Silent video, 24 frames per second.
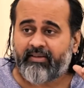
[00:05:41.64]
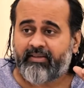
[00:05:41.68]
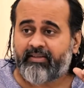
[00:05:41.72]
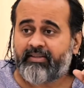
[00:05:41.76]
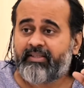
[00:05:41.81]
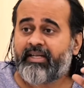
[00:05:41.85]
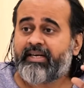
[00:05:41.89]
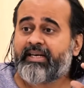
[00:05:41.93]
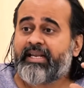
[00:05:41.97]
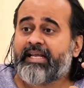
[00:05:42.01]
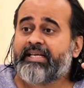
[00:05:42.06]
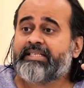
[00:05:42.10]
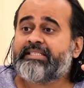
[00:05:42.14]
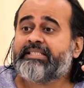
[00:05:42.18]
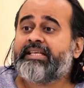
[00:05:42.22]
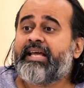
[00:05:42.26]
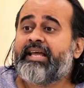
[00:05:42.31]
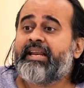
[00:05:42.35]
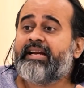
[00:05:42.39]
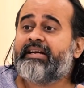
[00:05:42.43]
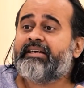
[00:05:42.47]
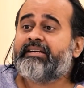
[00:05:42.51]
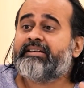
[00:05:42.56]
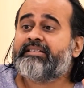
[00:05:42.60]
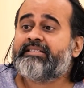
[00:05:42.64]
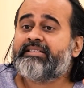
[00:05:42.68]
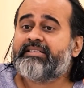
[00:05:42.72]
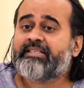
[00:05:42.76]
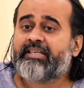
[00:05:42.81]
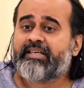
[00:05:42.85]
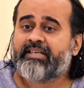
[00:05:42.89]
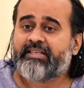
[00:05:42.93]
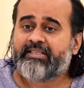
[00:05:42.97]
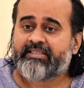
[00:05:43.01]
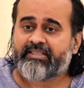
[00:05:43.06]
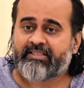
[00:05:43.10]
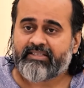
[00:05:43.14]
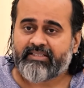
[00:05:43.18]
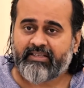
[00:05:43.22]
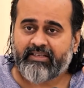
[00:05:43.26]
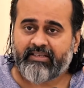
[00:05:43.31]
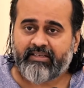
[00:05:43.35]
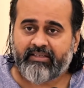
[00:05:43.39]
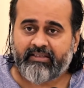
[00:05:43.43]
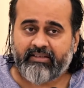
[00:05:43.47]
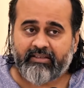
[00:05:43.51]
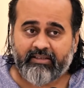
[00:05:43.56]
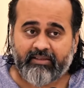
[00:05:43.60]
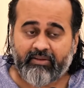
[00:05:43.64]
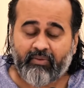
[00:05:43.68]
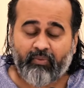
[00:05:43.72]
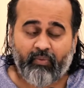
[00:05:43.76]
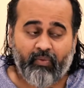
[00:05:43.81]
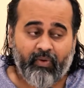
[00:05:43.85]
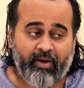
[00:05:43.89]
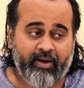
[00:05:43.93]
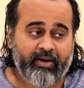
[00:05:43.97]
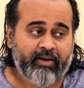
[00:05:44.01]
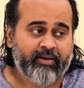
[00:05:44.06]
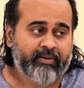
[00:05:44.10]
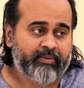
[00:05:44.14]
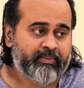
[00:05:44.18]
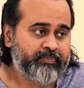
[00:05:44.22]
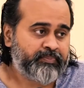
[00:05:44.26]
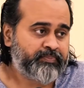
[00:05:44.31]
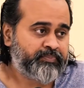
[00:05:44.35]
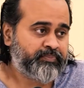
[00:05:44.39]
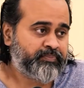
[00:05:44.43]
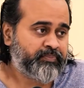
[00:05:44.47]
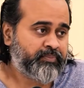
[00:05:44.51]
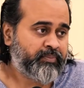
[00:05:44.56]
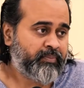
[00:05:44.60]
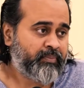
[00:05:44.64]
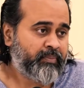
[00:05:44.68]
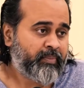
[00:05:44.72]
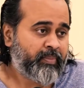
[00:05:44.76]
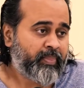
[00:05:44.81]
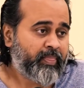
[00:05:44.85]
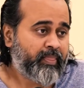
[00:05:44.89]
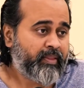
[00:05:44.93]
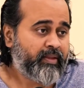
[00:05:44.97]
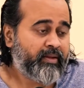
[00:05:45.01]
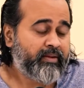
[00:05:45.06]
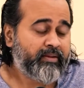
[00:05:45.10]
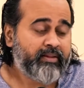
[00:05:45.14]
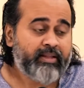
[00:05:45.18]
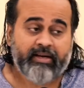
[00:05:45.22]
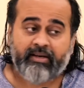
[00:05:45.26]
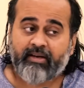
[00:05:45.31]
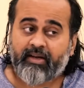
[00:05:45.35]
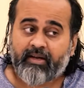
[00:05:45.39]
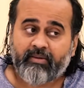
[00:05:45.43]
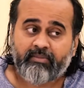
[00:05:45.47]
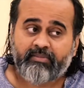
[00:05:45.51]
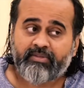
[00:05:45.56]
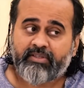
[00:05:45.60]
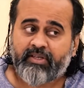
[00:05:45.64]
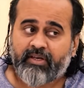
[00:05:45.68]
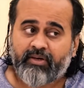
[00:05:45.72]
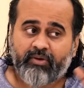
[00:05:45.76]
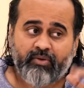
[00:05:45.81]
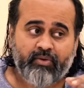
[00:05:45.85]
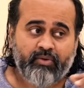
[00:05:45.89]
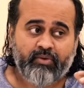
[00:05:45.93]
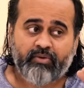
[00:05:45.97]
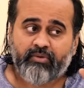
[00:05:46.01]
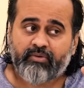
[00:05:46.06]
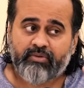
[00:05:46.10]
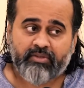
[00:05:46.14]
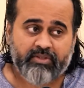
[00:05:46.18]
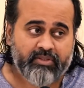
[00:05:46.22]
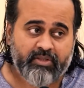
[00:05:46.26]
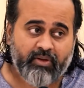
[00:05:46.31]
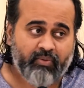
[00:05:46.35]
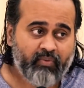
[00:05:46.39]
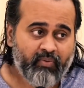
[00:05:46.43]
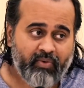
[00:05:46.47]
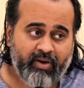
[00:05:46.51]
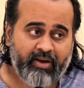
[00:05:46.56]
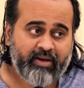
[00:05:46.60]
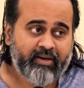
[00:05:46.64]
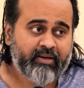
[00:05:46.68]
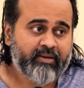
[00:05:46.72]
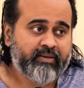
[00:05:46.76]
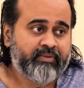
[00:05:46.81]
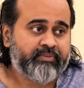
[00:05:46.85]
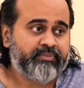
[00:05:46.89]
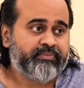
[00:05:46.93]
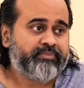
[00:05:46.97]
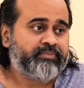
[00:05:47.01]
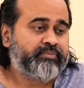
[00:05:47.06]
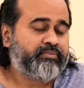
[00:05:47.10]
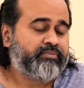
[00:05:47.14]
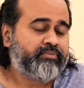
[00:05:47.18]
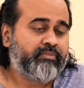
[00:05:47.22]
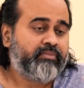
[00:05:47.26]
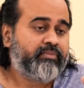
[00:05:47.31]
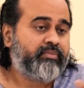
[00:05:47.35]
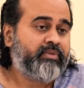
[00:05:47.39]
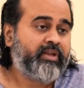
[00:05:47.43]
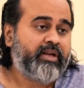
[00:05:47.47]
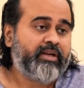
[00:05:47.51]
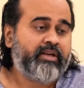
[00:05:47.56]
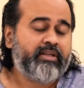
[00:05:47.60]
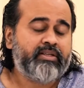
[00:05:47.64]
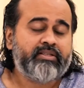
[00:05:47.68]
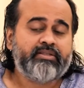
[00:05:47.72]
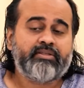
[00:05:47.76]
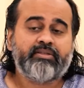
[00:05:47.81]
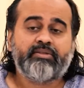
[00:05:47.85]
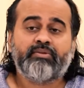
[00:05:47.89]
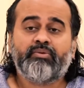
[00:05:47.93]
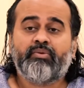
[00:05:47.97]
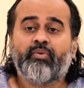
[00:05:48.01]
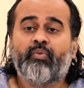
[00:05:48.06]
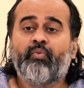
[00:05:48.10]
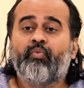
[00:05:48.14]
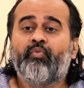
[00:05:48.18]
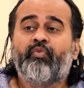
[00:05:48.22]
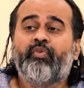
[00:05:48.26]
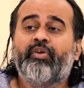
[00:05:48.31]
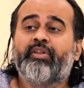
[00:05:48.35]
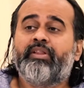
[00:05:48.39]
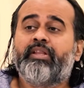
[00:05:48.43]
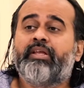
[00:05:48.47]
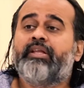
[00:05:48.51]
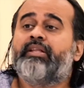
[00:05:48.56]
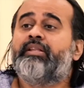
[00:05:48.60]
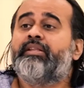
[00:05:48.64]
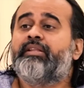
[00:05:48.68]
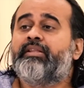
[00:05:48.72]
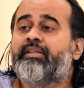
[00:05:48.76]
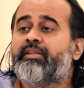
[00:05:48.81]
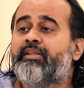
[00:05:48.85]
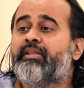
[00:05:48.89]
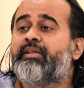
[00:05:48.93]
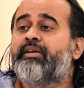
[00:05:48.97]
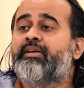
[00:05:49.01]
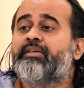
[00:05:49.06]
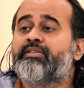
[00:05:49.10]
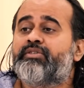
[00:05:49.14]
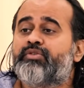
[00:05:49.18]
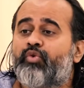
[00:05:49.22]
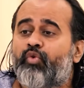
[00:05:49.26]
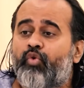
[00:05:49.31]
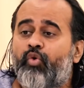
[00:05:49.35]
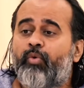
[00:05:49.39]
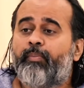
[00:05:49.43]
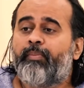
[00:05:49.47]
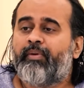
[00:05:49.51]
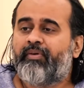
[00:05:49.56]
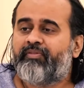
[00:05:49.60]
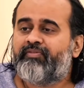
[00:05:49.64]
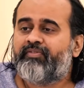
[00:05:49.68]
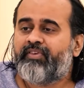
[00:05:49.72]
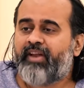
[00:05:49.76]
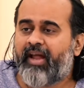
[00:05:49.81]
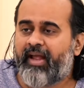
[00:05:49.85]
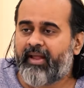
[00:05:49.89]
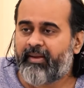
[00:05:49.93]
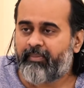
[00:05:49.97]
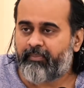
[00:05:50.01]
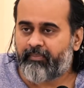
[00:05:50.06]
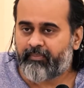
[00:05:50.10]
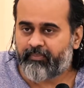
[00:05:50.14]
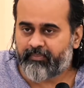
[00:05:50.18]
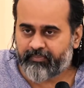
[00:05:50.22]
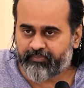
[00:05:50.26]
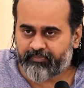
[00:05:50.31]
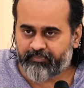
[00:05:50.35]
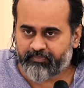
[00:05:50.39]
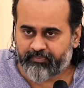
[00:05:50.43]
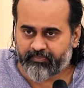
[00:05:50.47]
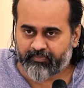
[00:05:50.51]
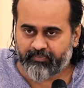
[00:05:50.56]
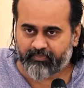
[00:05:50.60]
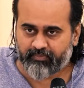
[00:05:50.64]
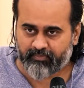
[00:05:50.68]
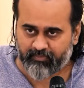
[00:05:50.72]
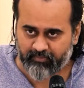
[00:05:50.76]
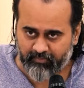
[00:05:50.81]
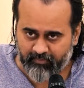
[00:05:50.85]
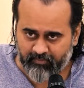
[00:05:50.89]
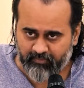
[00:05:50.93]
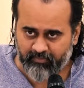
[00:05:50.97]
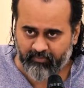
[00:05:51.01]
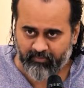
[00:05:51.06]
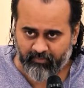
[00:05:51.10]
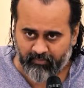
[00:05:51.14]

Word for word: that has characteristics, the one that comes and goes, the one that is within the scope of time. Hmm?